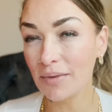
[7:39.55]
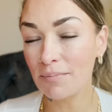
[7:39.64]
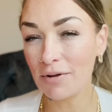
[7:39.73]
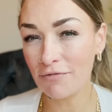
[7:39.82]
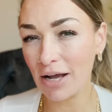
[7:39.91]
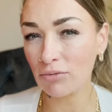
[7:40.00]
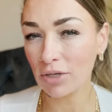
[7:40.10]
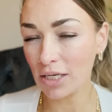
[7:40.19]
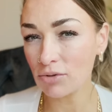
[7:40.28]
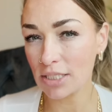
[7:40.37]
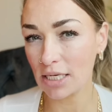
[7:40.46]
been found
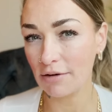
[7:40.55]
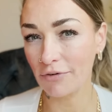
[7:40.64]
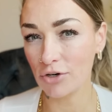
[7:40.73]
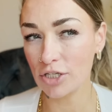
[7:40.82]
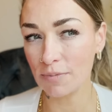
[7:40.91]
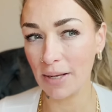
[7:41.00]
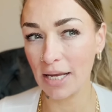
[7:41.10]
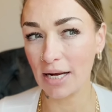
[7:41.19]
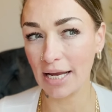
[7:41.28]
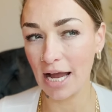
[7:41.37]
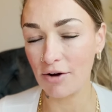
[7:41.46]
guilty versus being
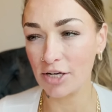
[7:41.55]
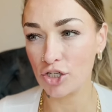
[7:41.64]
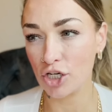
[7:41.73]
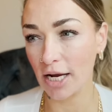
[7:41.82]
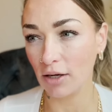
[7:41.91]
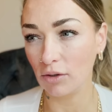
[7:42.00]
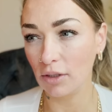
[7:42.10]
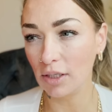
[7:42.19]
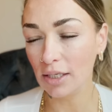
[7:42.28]
in a county jail.